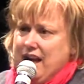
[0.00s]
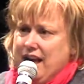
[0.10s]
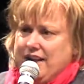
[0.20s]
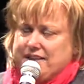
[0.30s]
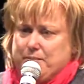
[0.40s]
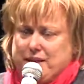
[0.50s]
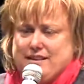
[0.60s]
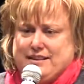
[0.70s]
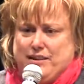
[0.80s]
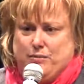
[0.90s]
and it's a big
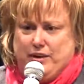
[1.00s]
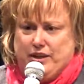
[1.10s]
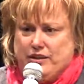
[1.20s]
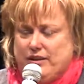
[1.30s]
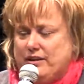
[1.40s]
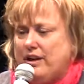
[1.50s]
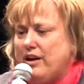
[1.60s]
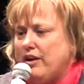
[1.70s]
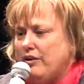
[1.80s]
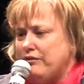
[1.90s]
celebration
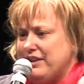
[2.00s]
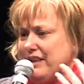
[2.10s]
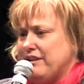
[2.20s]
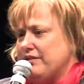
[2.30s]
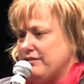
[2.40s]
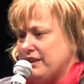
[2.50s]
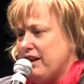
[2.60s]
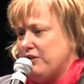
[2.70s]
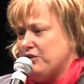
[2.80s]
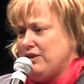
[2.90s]
of the
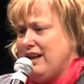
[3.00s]
cultural